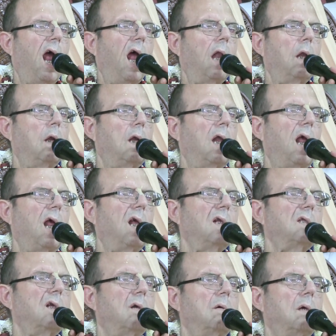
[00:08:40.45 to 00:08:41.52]
And today
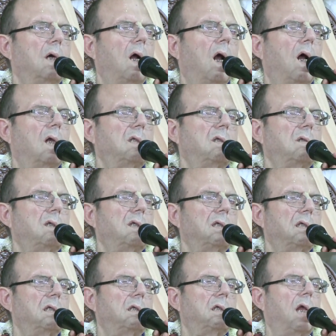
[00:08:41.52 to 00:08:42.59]
is a very
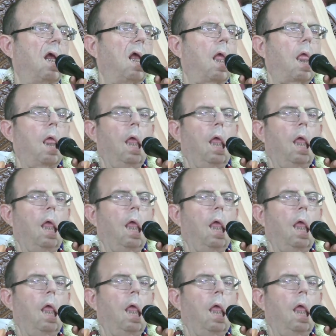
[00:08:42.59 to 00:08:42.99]
auspicious day.